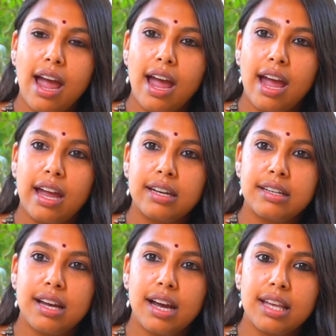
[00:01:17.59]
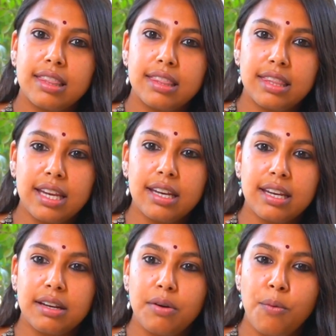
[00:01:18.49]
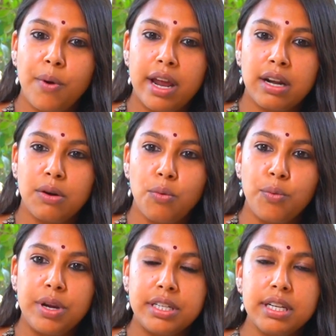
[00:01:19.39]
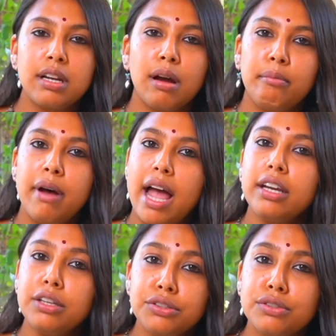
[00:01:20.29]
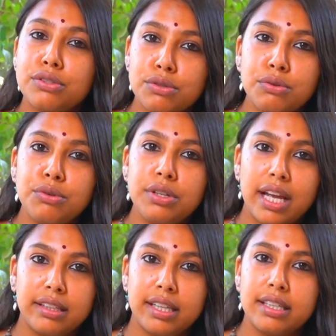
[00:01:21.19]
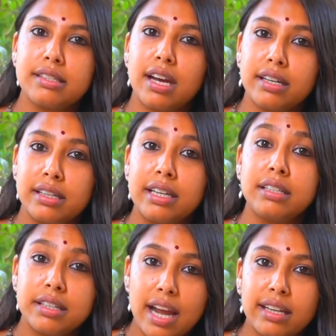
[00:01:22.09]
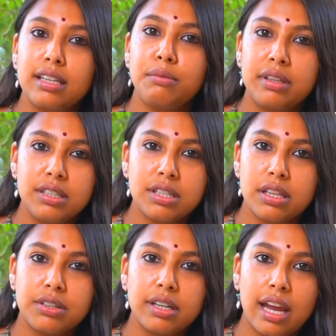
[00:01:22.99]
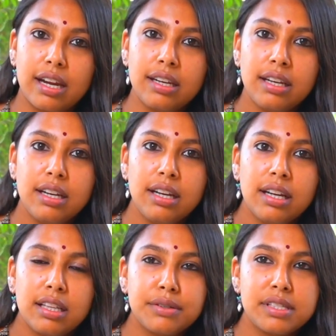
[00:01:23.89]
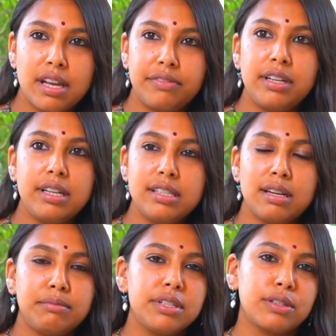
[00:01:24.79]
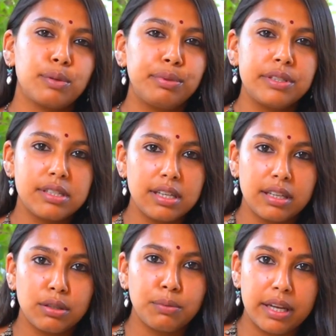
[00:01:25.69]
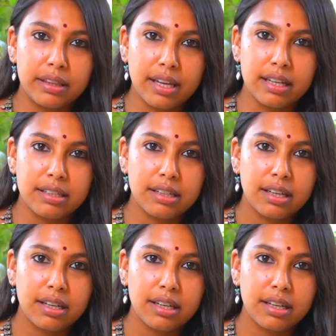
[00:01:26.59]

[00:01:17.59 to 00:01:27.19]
And I think when we did come back into the school and the kids started interacting with each other again, there was definitely some discrepancy in the way that